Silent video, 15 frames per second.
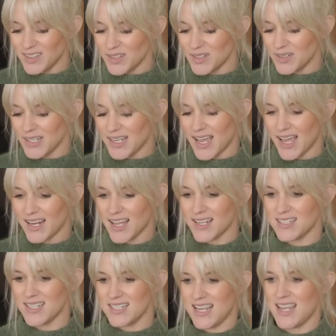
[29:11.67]
literally, awesome. I
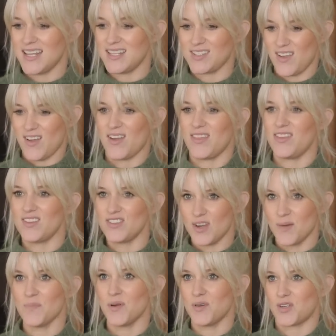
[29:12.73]
got to dance on the
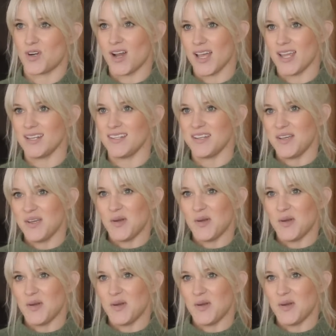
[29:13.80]
jumbotron